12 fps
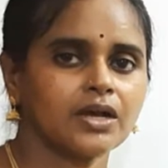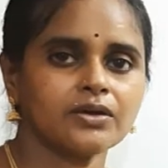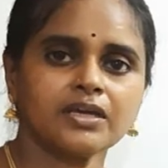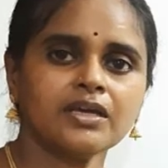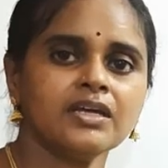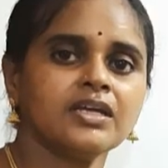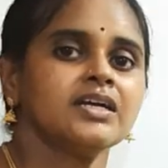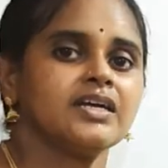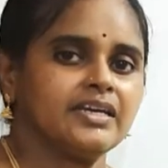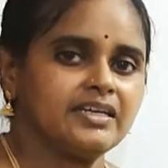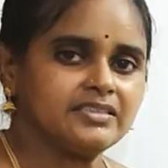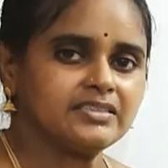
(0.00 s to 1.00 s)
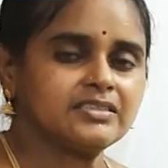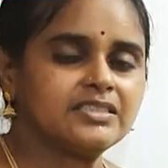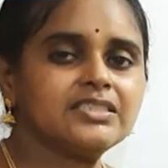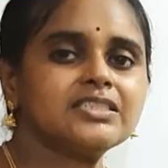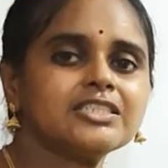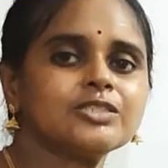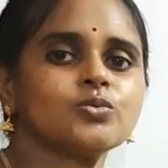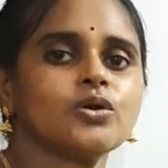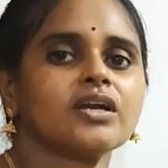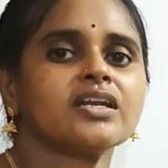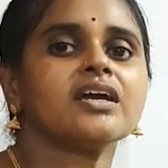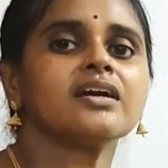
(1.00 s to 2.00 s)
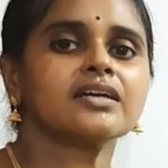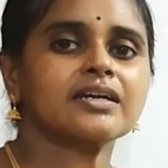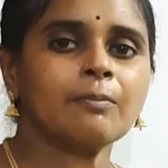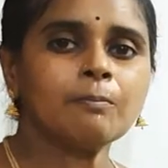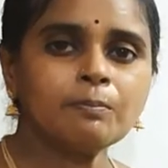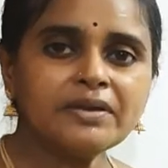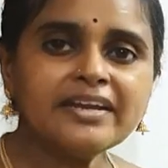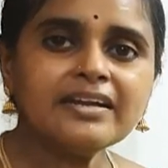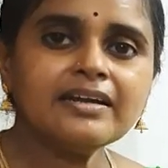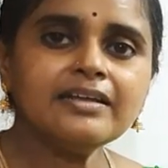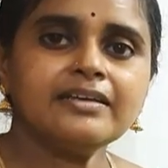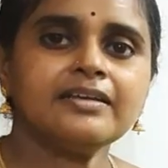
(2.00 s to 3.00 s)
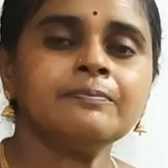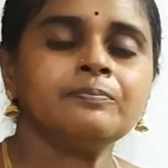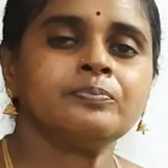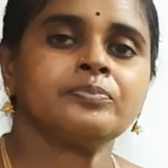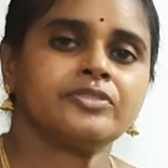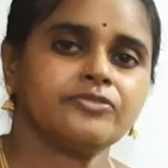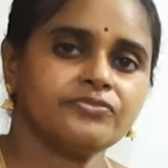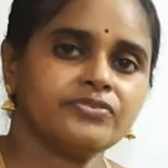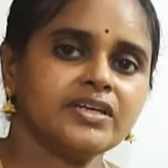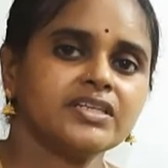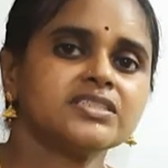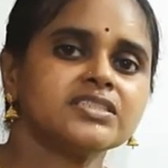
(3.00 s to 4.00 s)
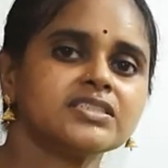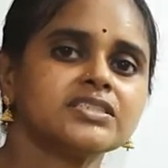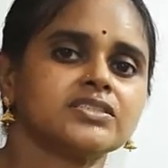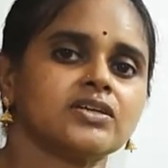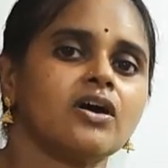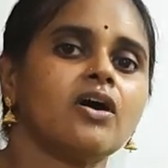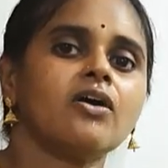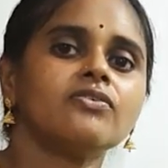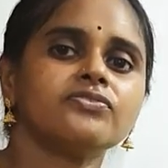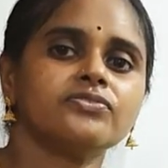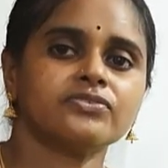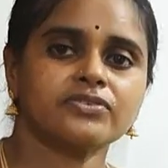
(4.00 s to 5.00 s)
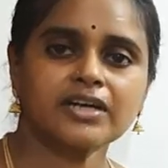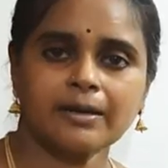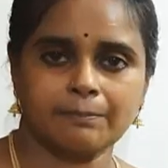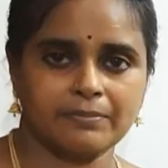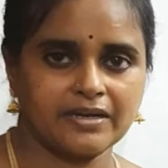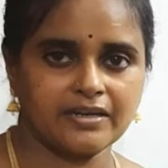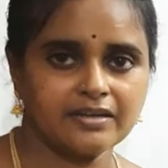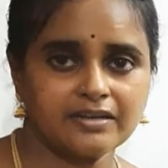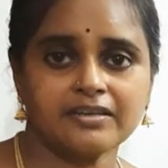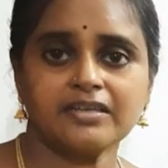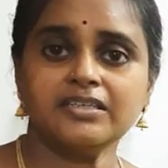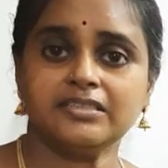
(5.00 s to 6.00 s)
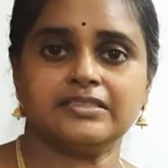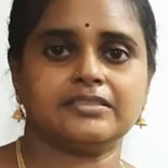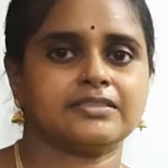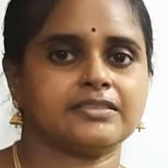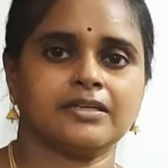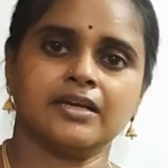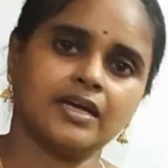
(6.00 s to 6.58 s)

Okay, yes, this is what completely the phases of compiler is.